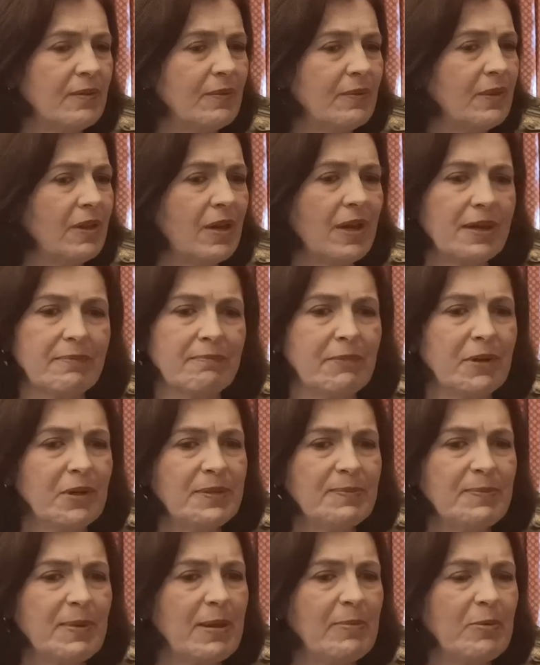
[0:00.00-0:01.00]
like
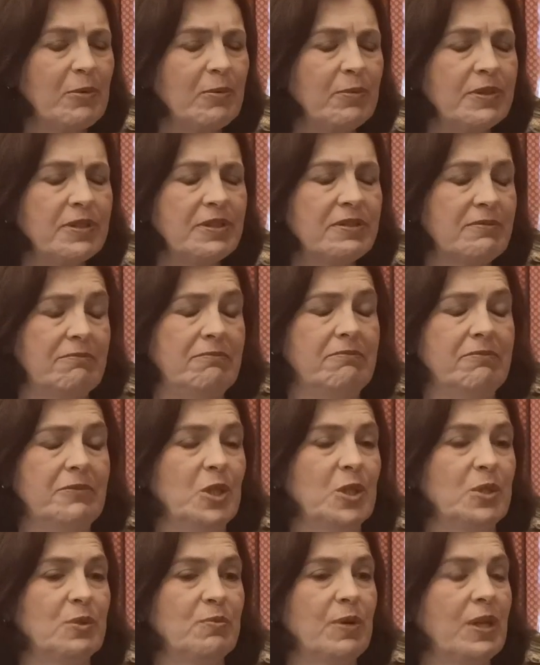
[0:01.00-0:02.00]
most people, was
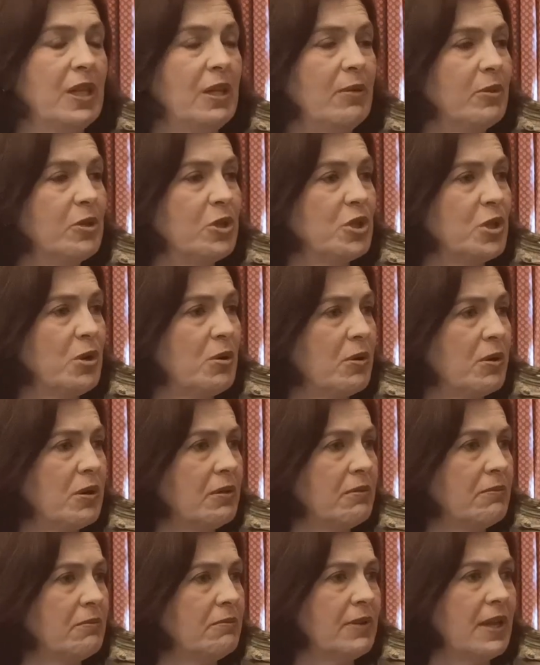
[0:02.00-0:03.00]
just reeling with shock
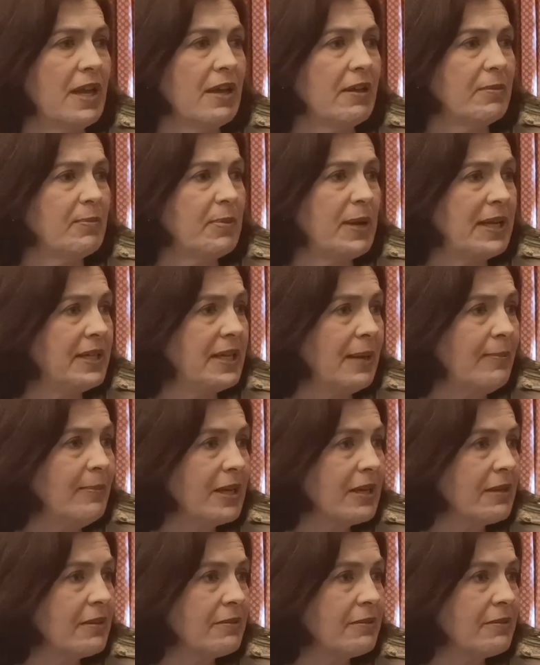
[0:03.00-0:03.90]
at how the pandemic